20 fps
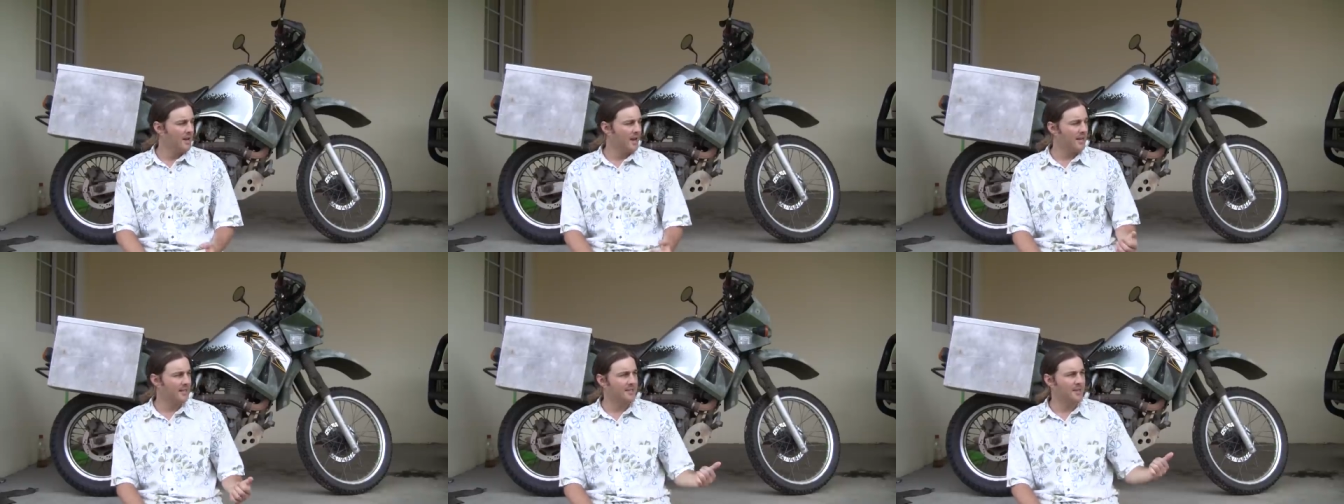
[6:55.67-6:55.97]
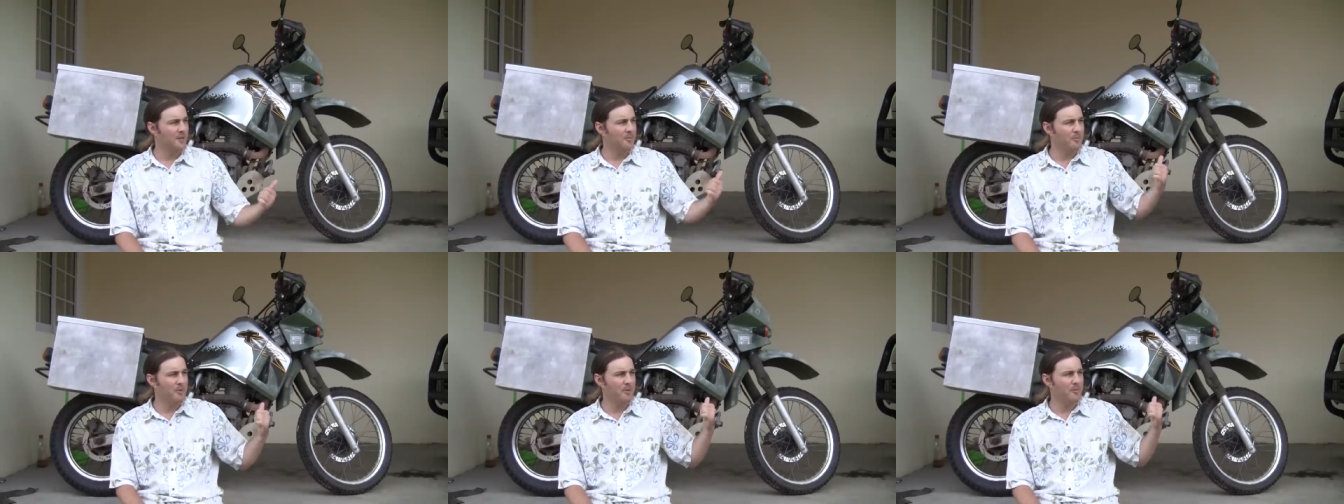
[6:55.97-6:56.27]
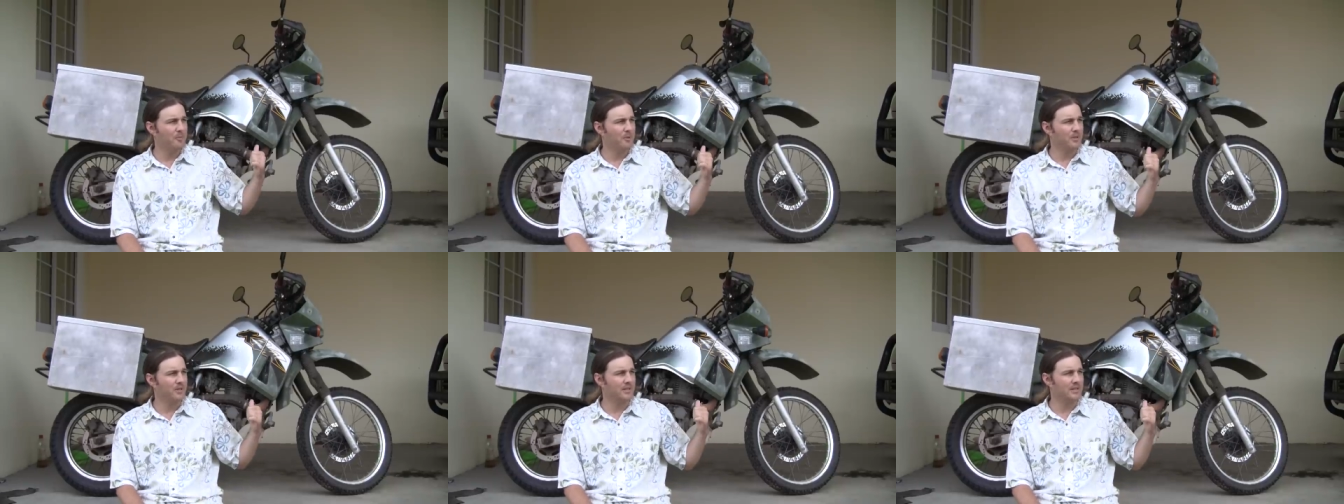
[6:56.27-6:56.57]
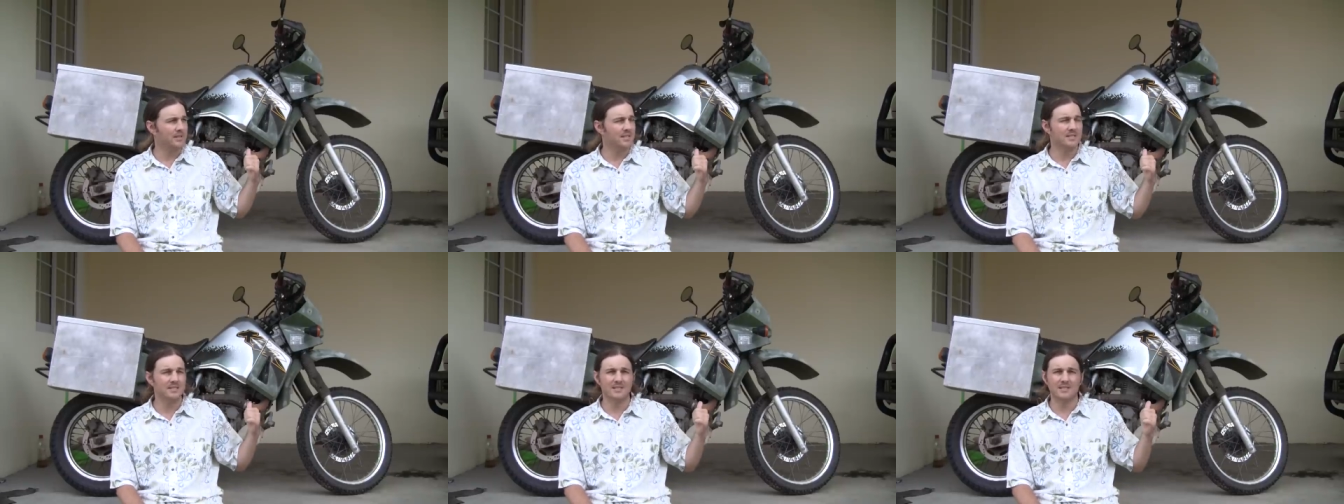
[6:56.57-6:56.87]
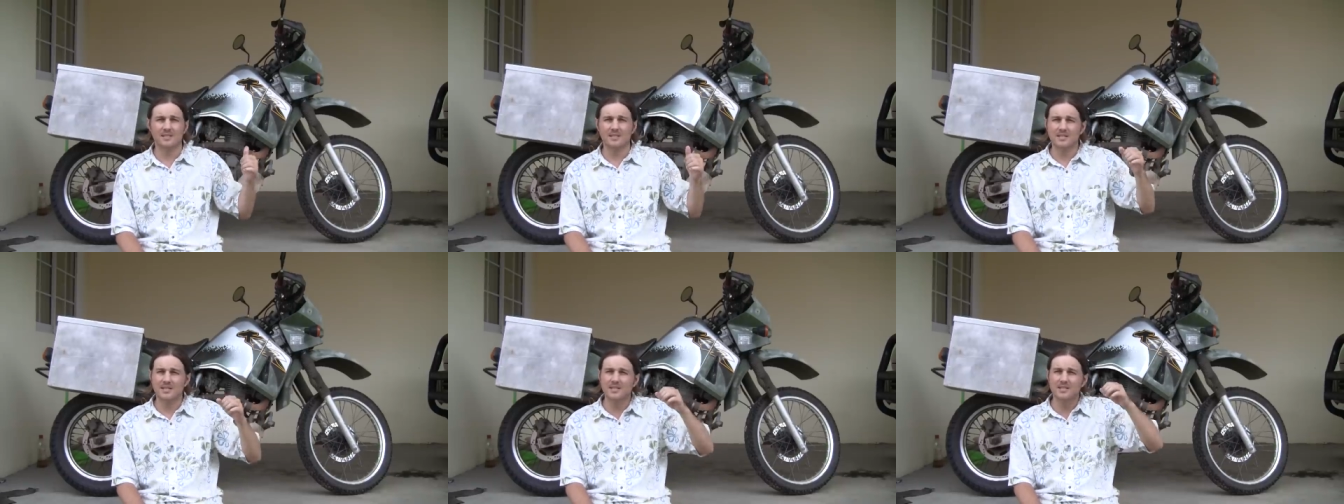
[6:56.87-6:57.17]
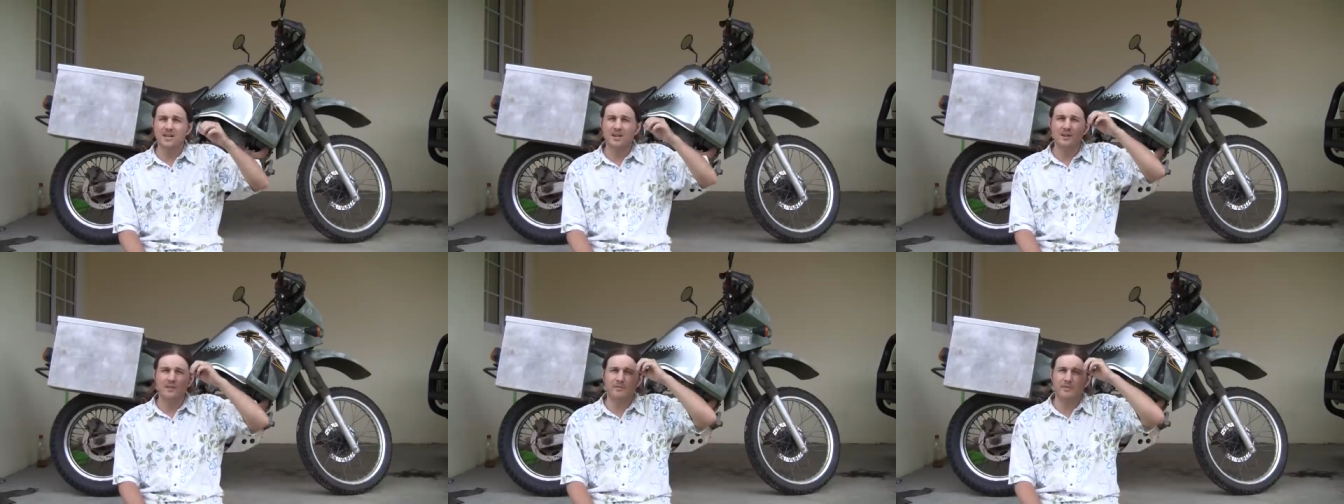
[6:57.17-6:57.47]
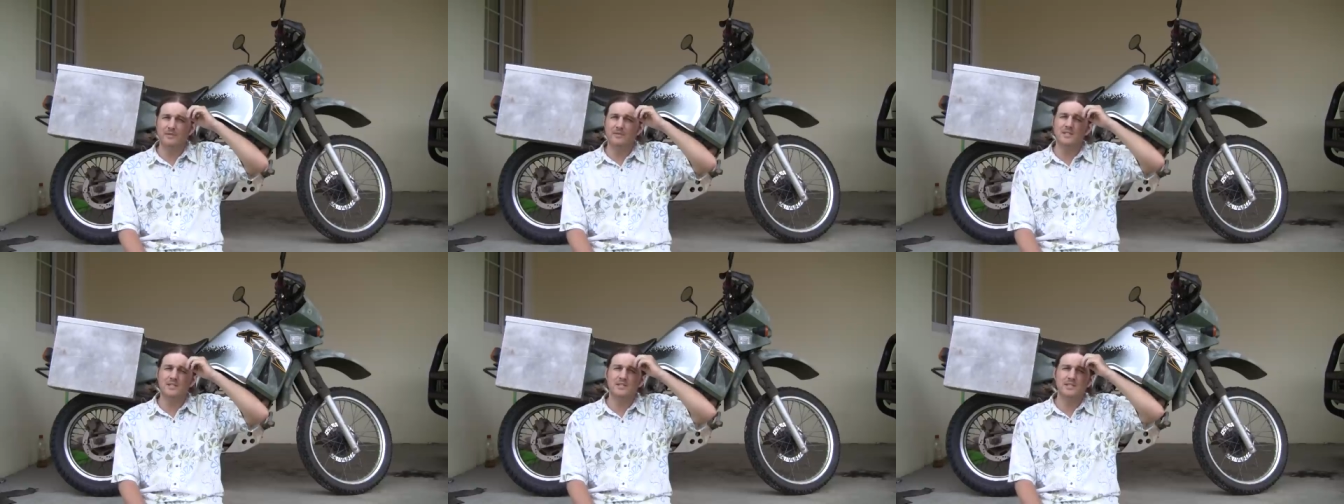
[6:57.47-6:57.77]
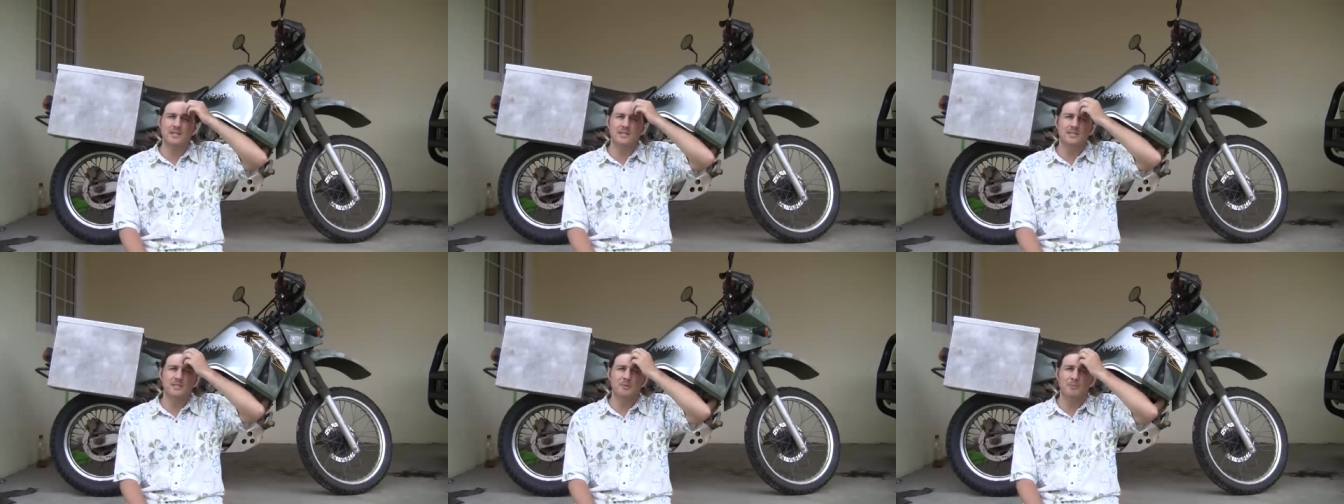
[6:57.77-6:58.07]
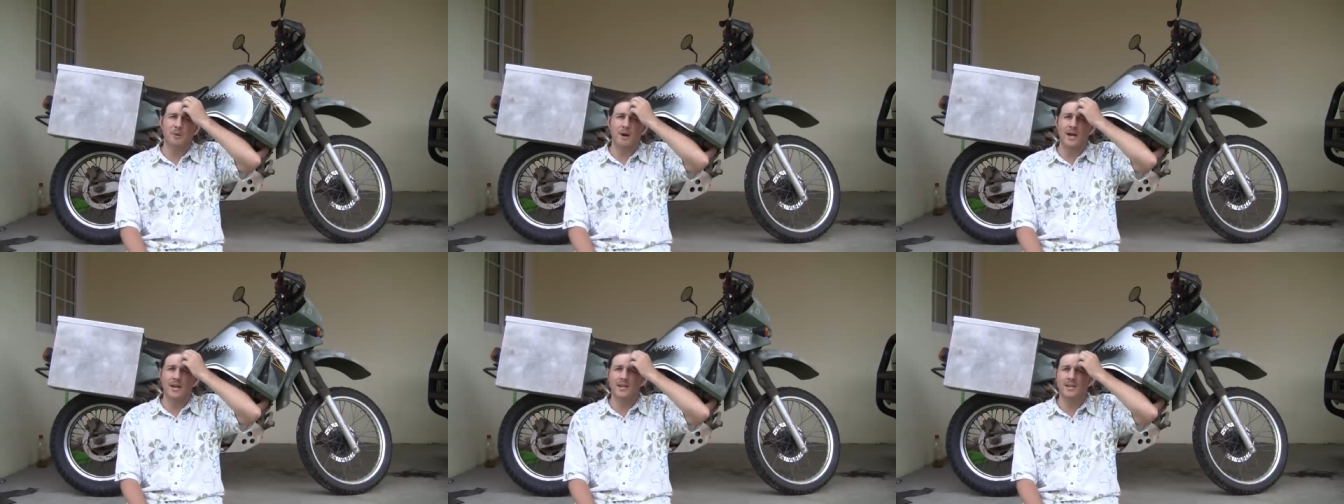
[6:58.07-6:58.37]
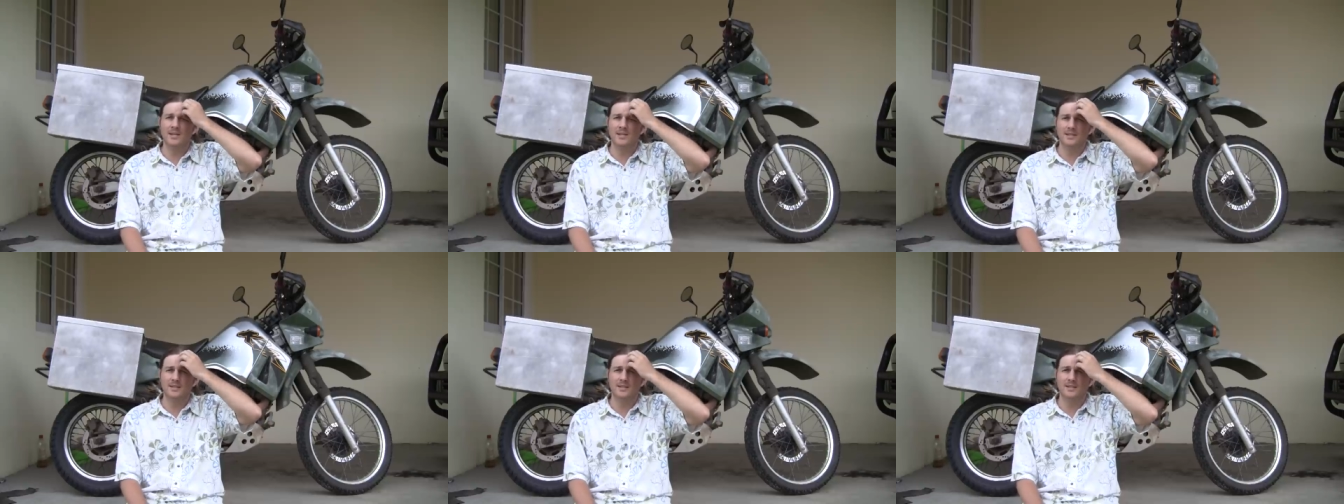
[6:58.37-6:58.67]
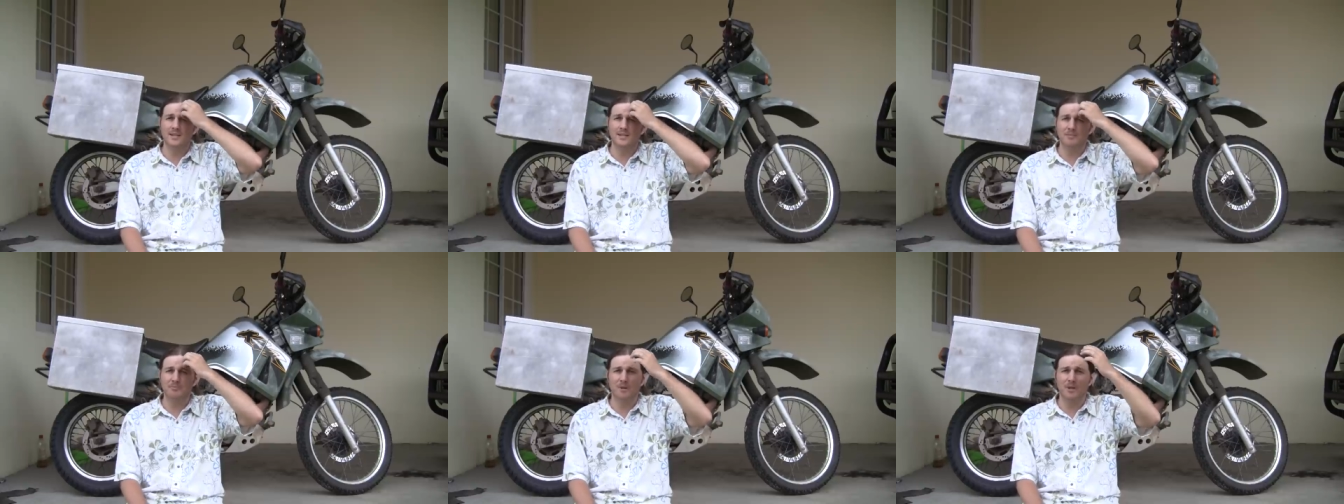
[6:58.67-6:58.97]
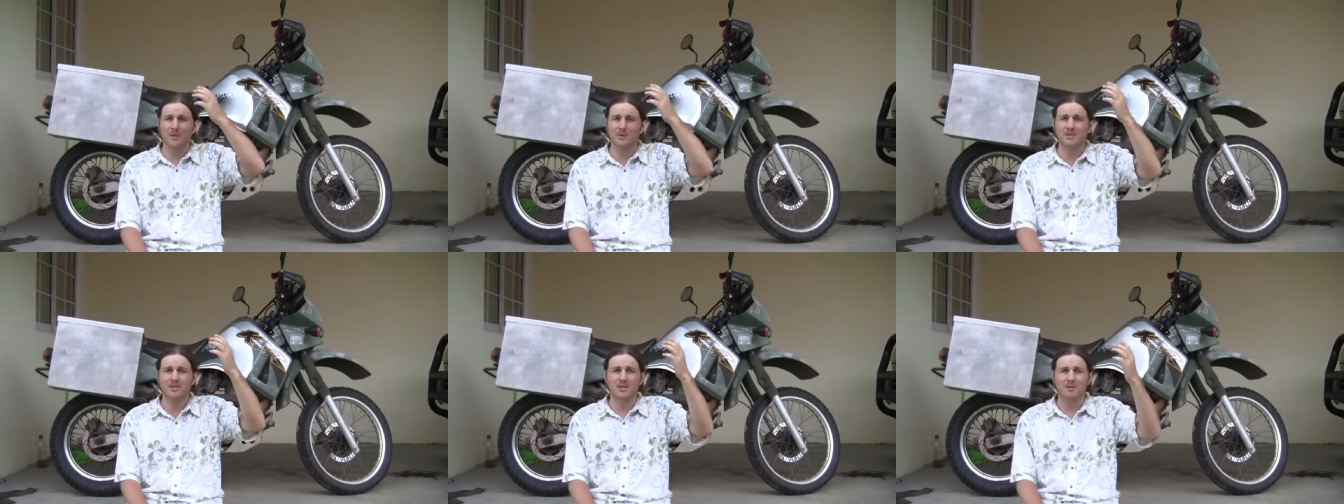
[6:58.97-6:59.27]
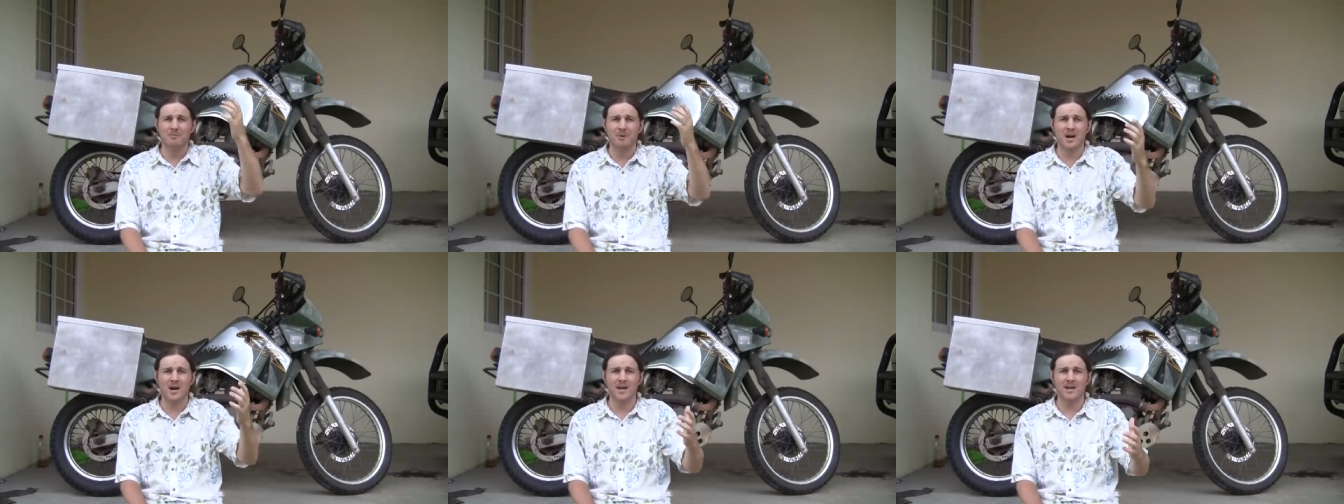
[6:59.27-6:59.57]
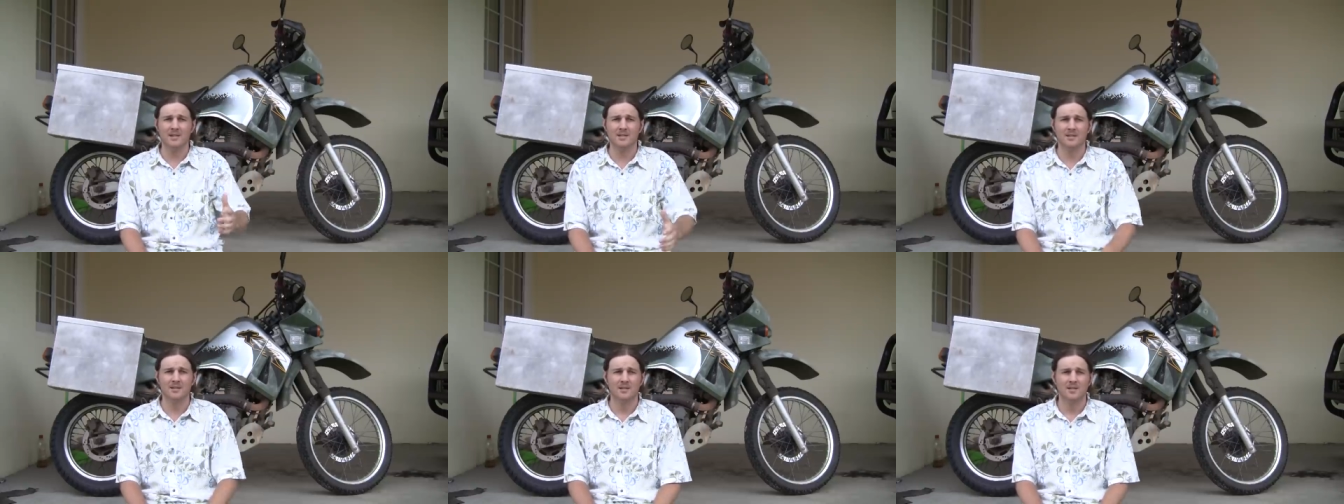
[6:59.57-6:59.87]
I tell people that this is a six hundred fifty C C bike and it like blows their mind.